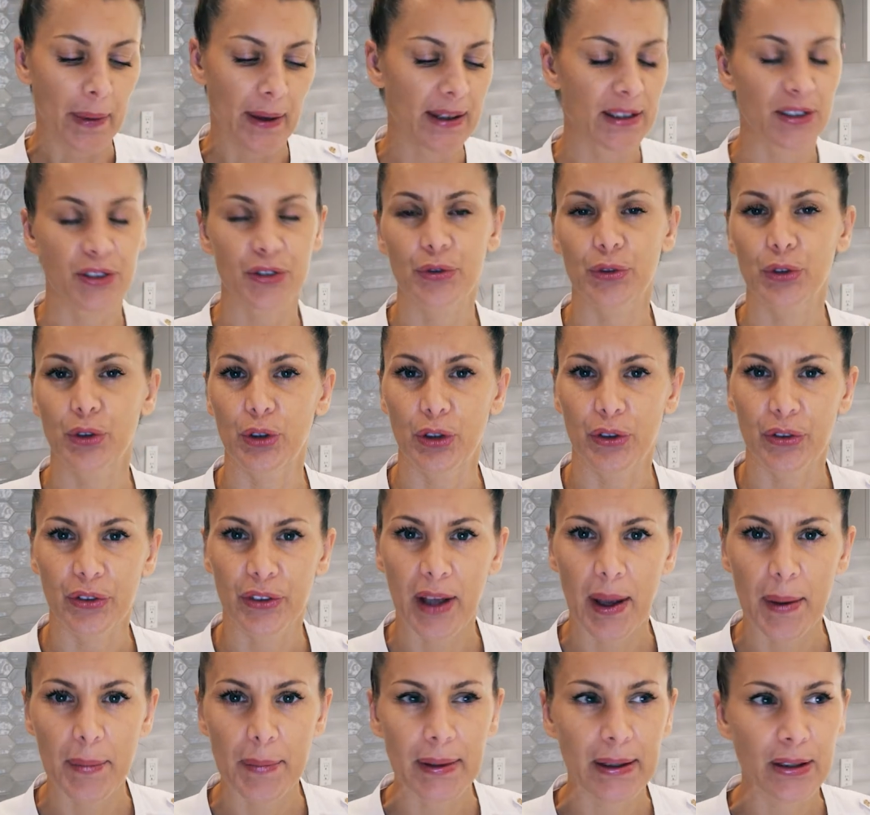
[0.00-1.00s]
It's full of
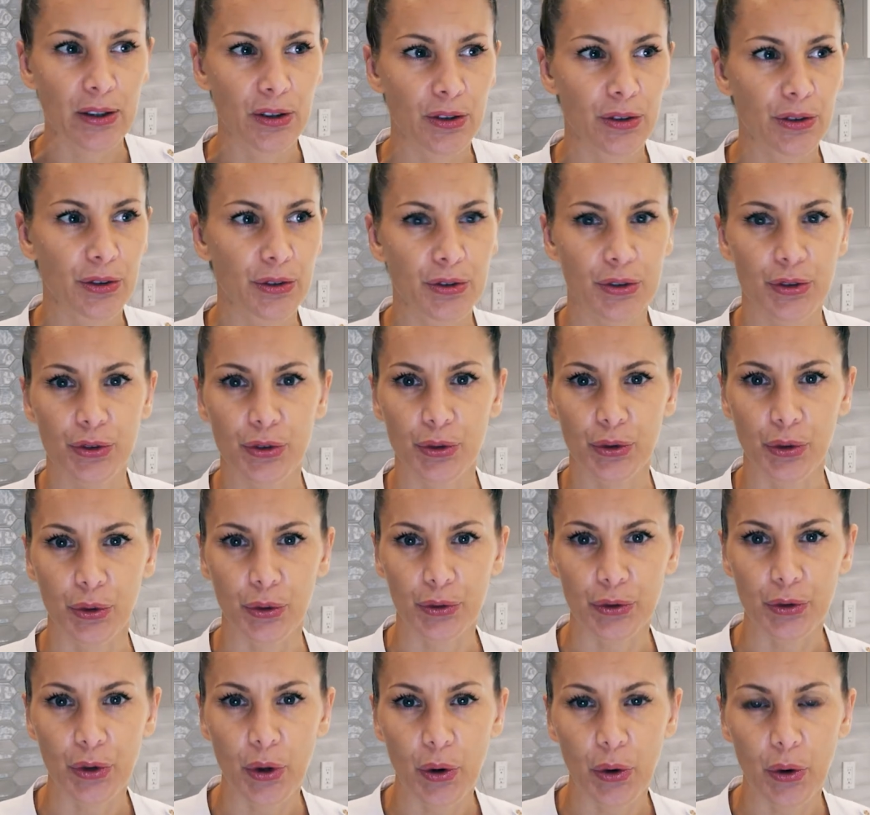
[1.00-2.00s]
chemicals. You
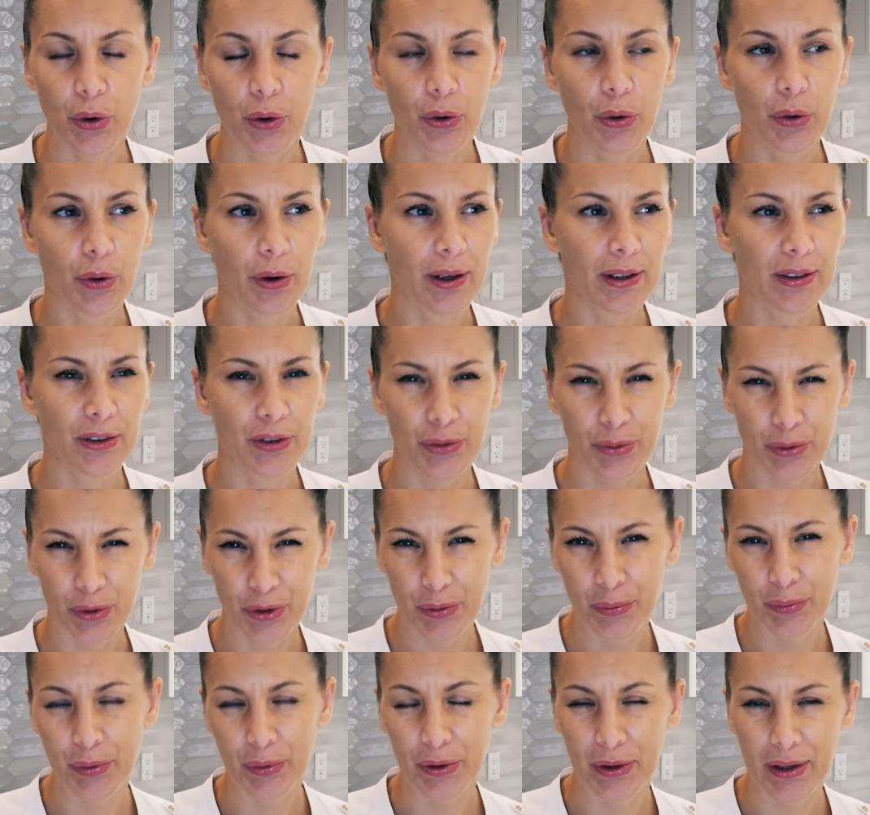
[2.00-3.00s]
don't know, and you
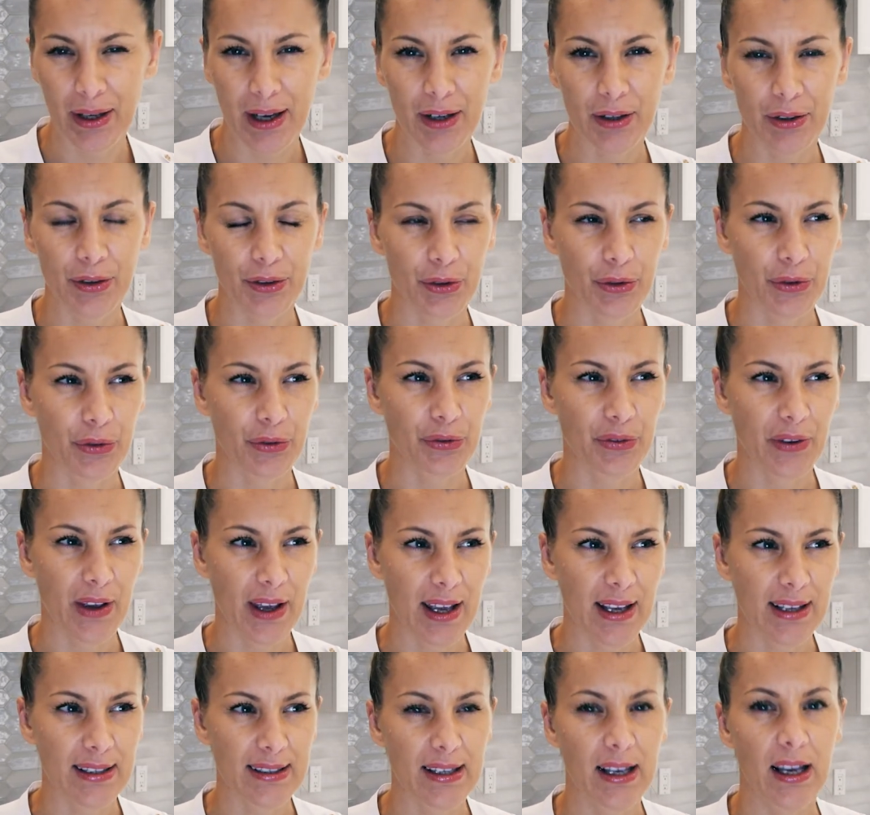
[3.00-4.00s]
want to put that on your
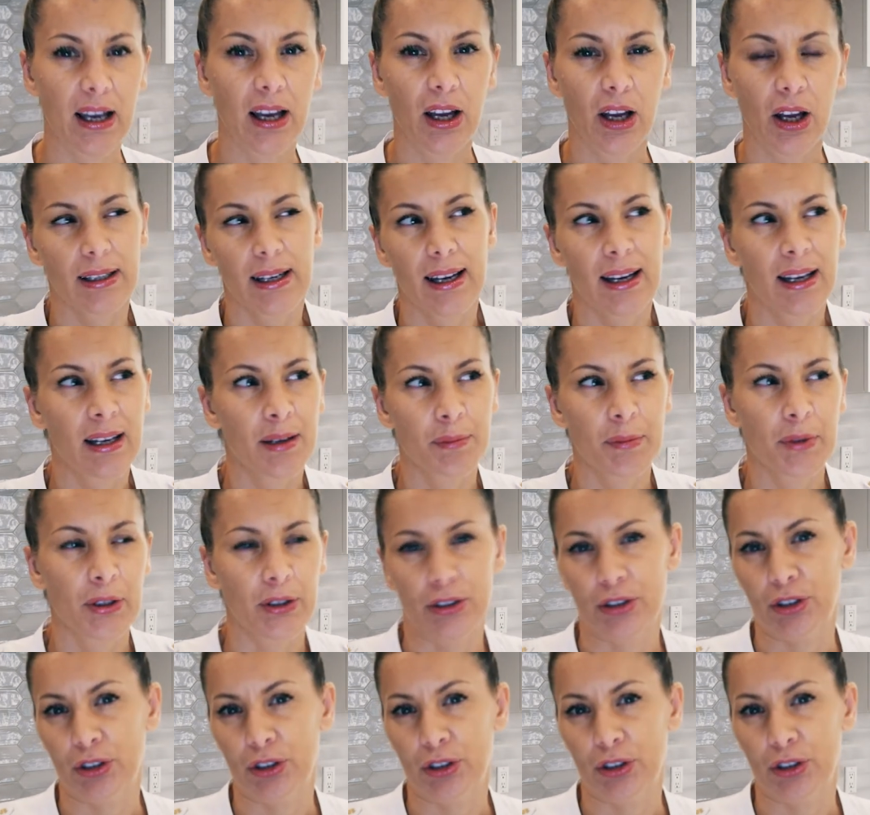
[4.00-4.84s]
face. I'm not